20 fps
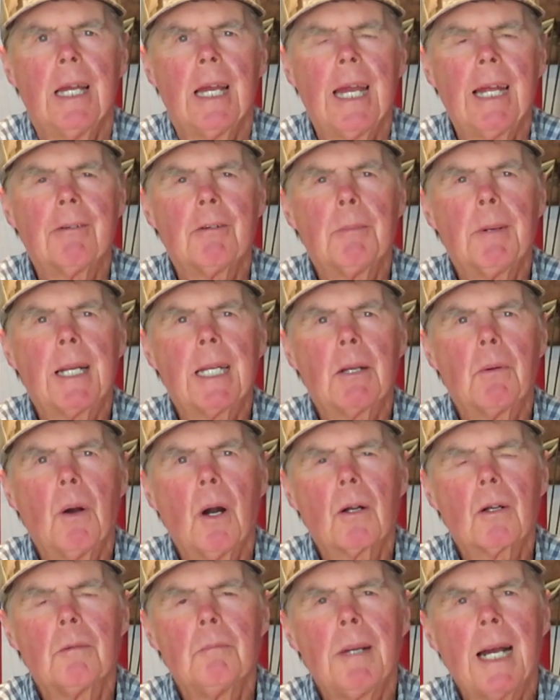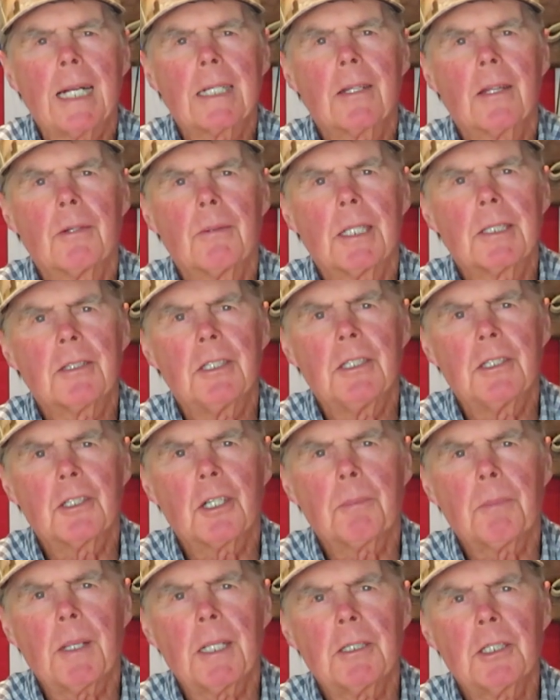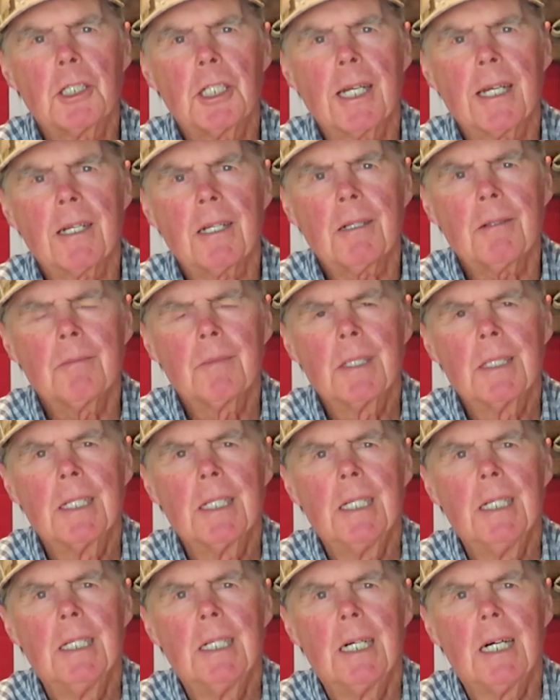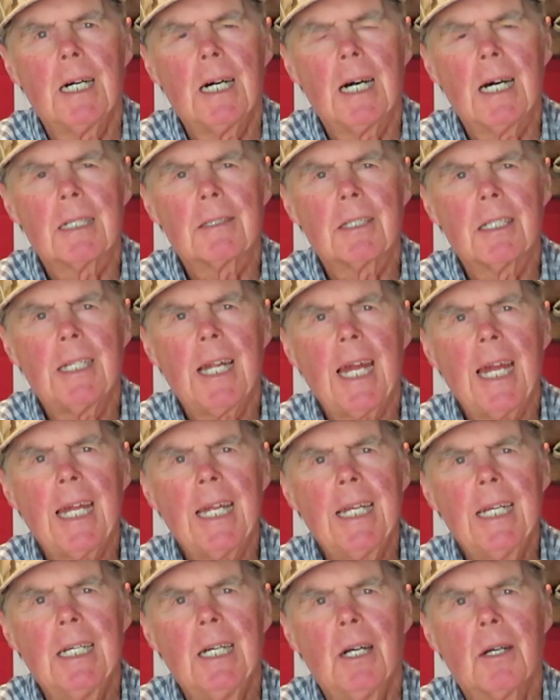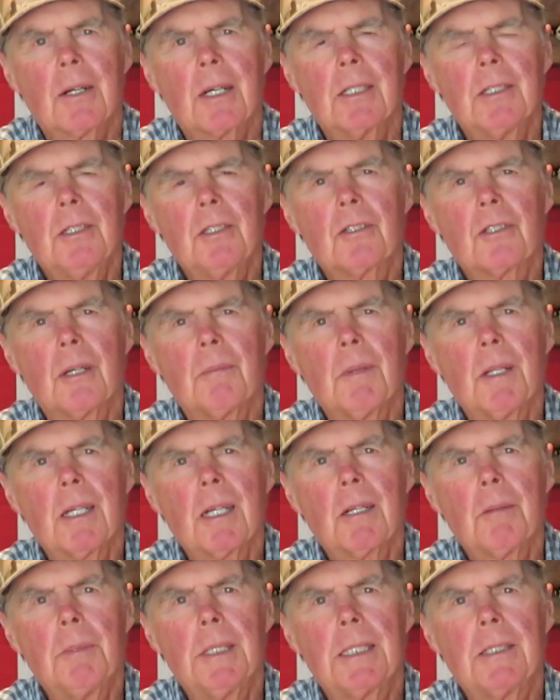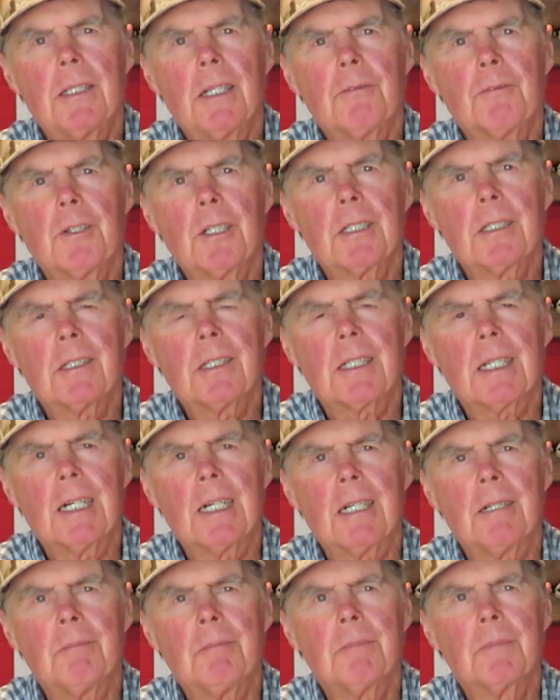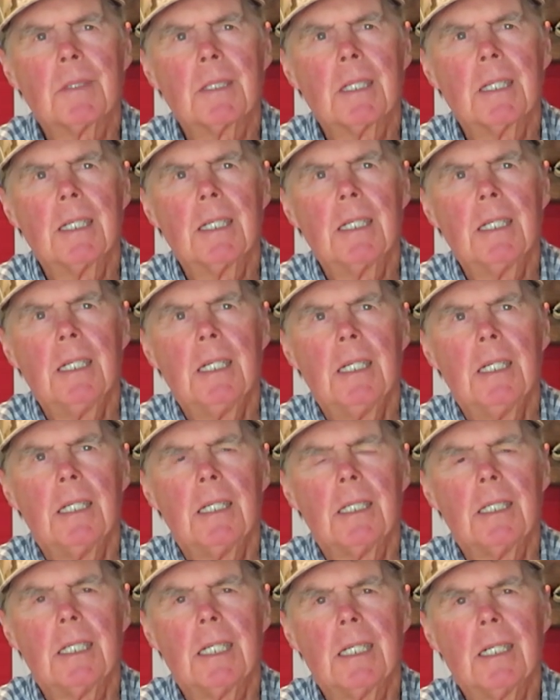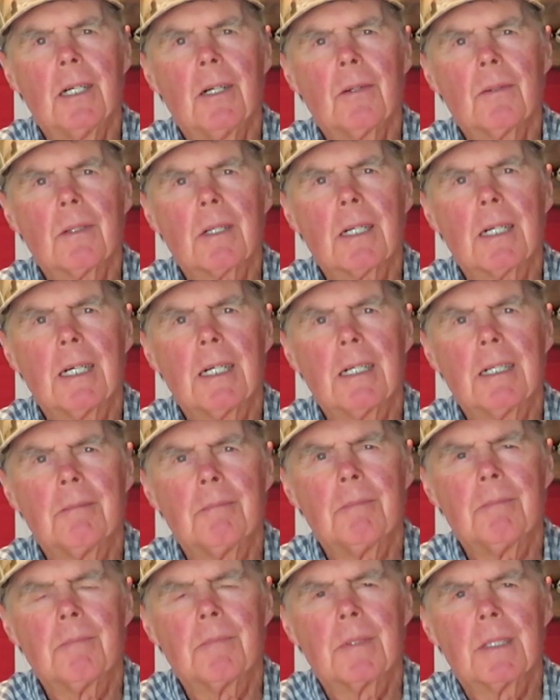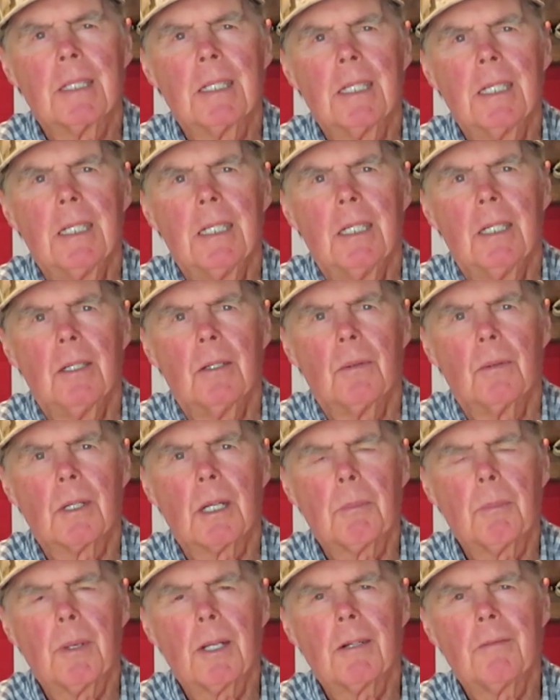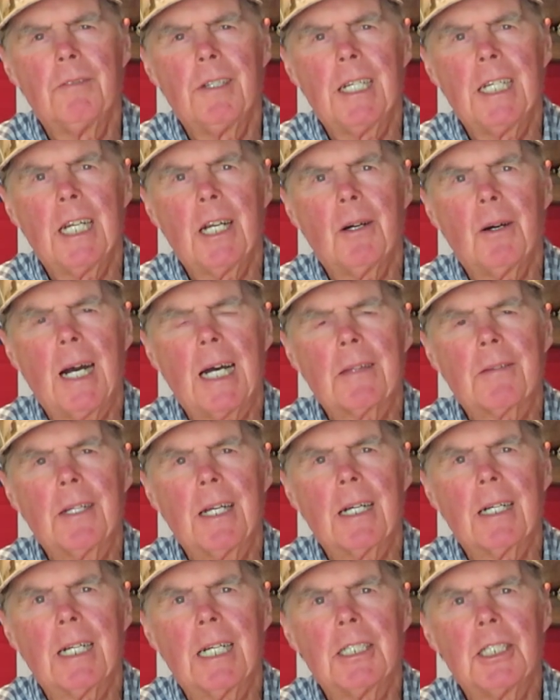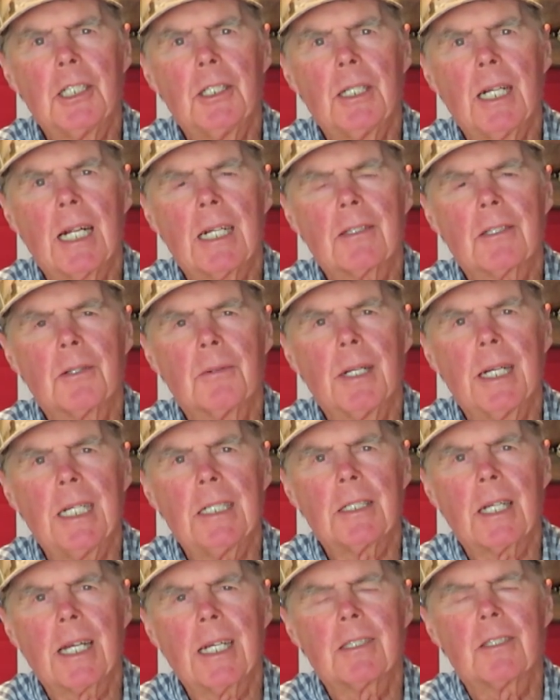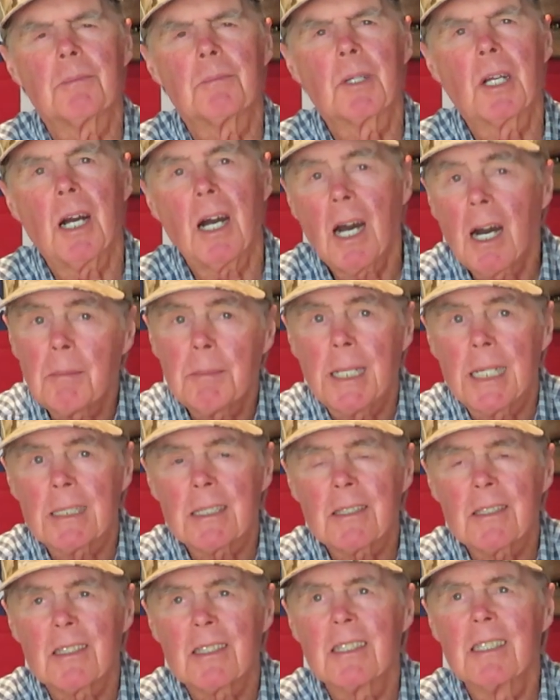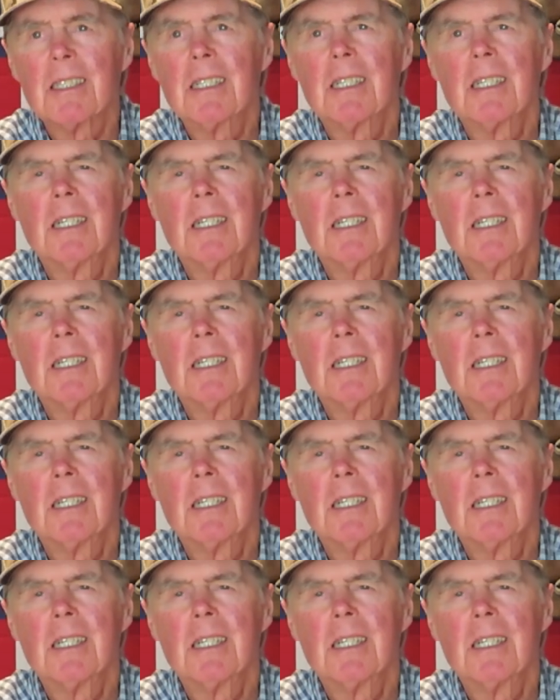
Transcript: Hey everybody, welcome back to the Rusty Surplus channel. Uh, today, we're going to do something a little bit different. Um, you know, uh, when I put a video out there and I shoot out the range, I get some comments